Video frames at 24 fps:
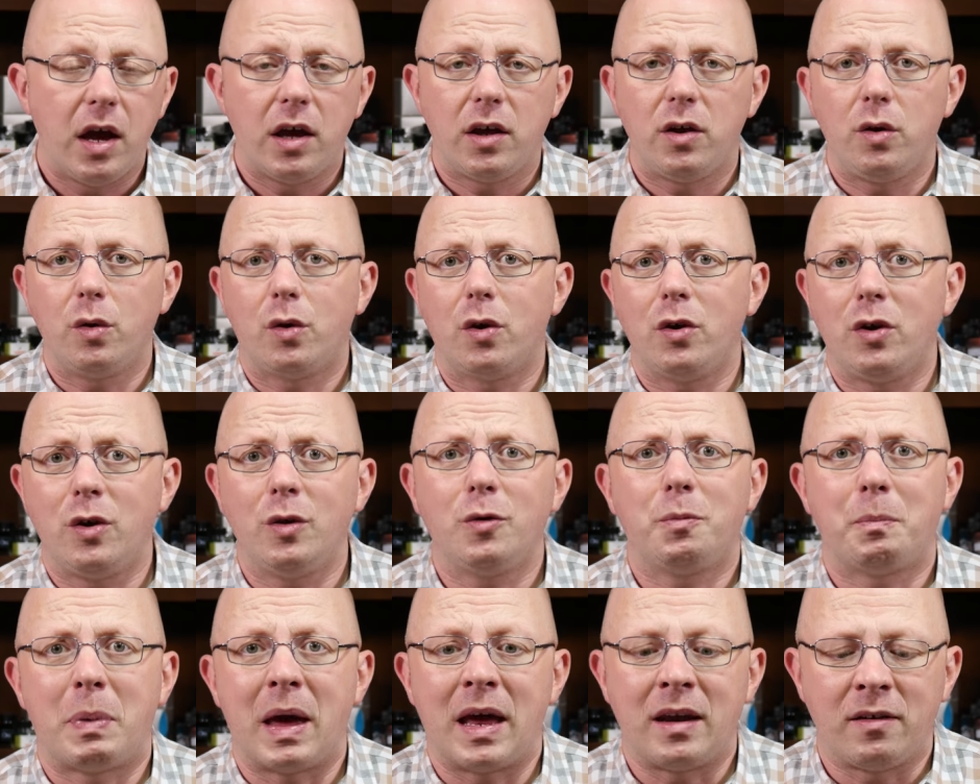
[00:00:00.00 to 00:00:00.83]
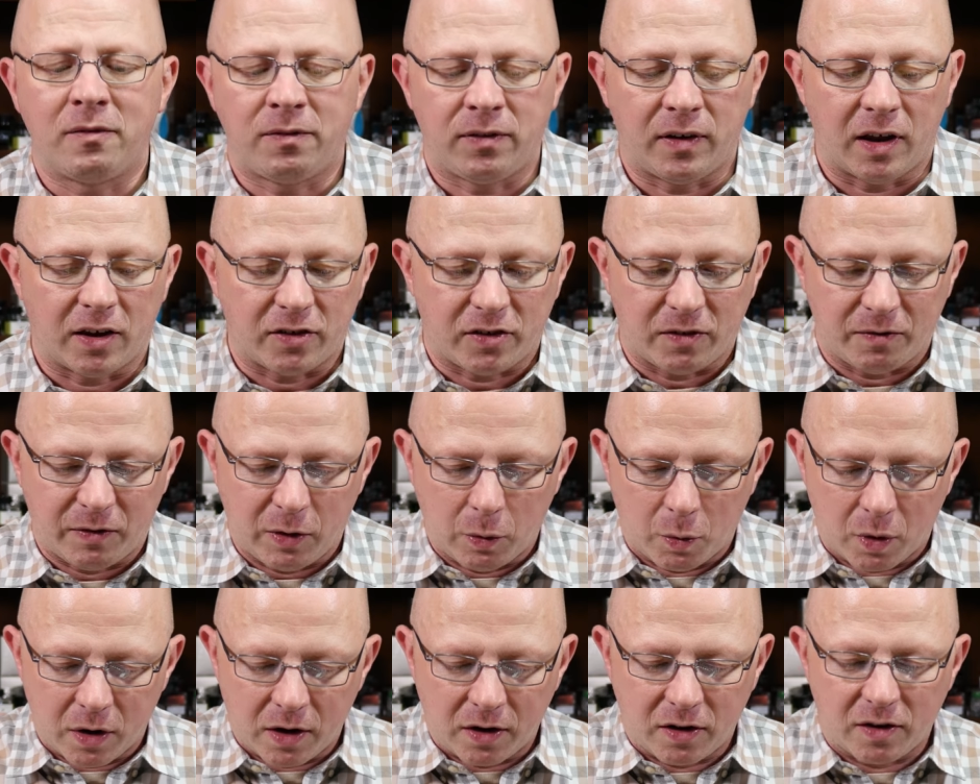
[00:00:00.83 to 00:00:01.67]
You could use pen flush if you
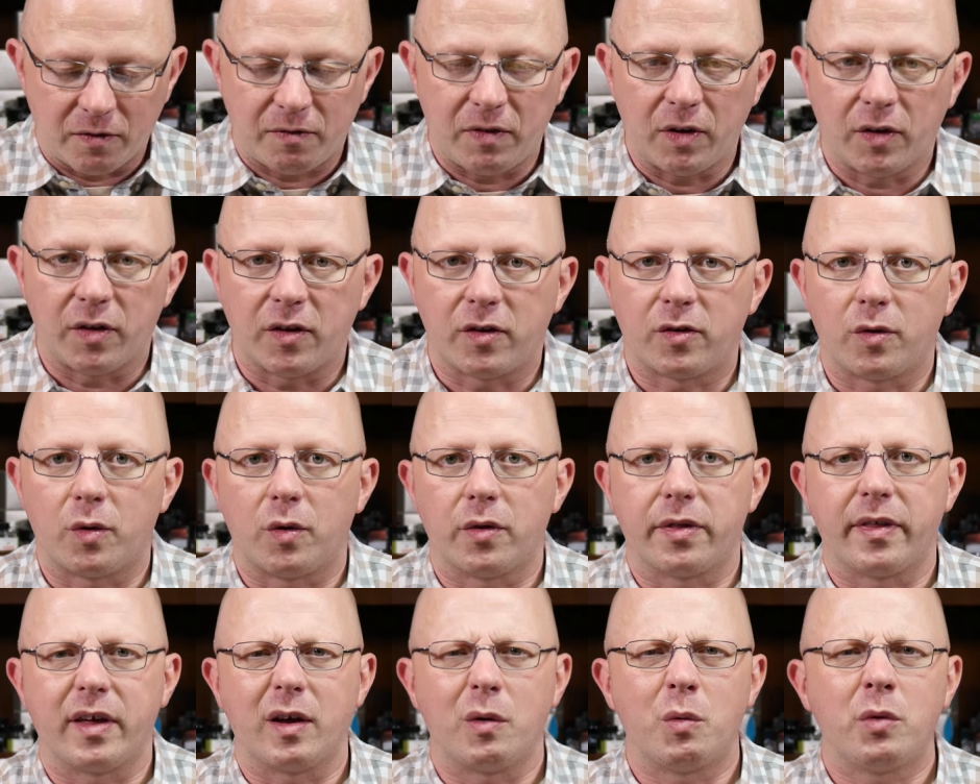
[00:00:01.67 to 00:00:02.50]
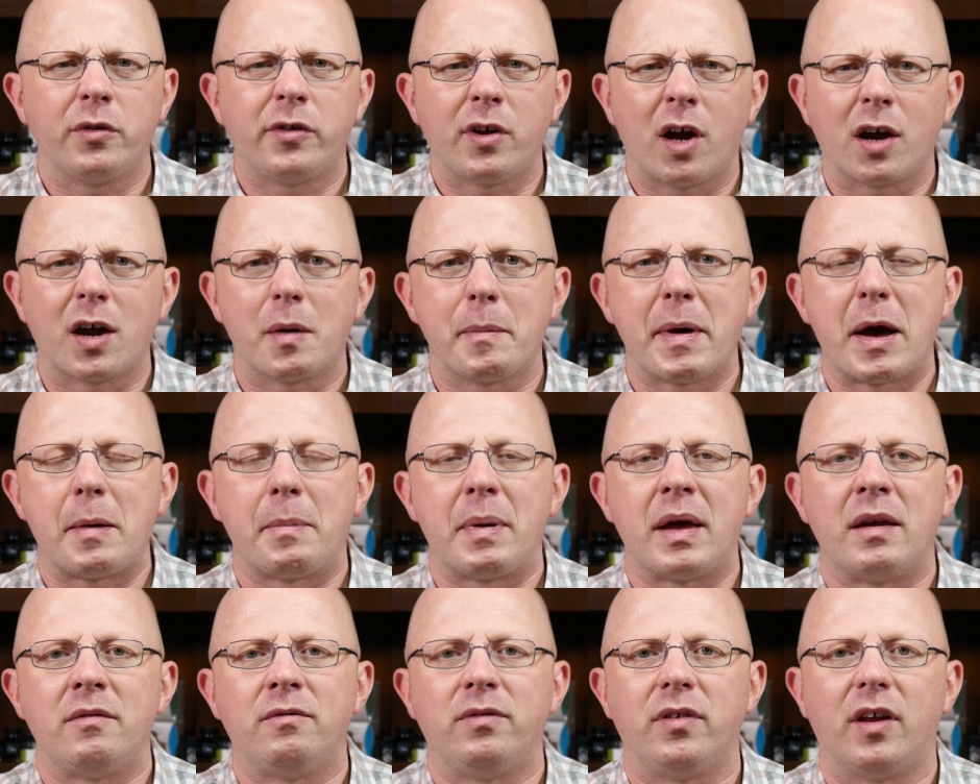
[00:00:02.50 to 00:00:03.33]
wanted to fill this whole thing. We'll talk about
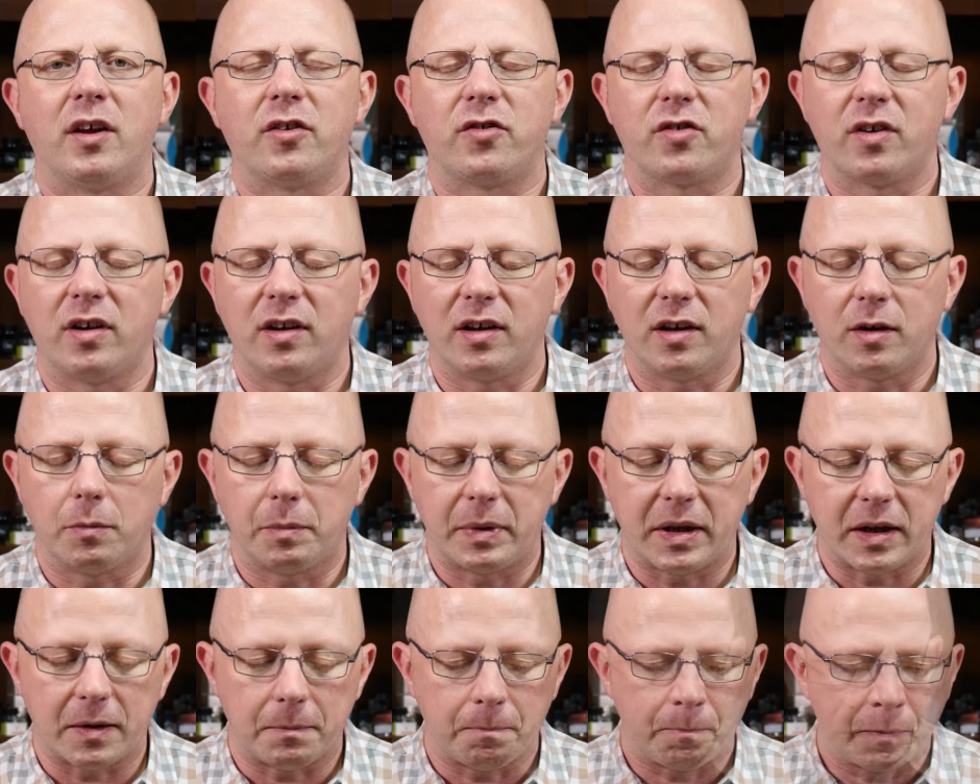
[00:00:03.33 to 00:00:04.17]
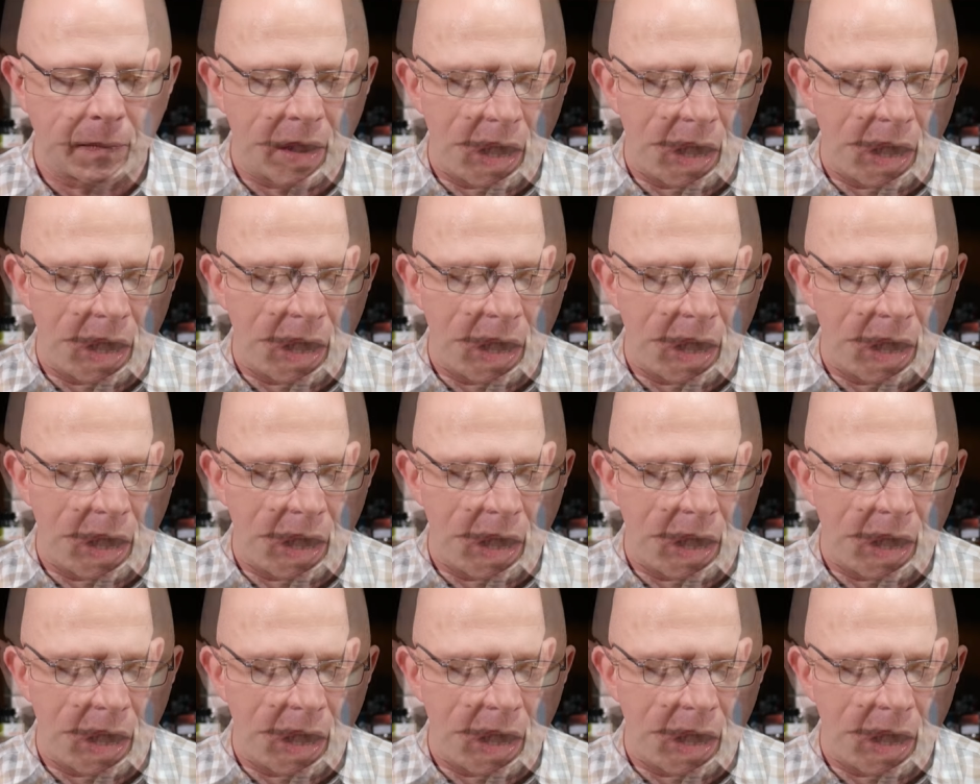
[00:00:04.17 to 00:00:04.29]
pen flush in a little bit.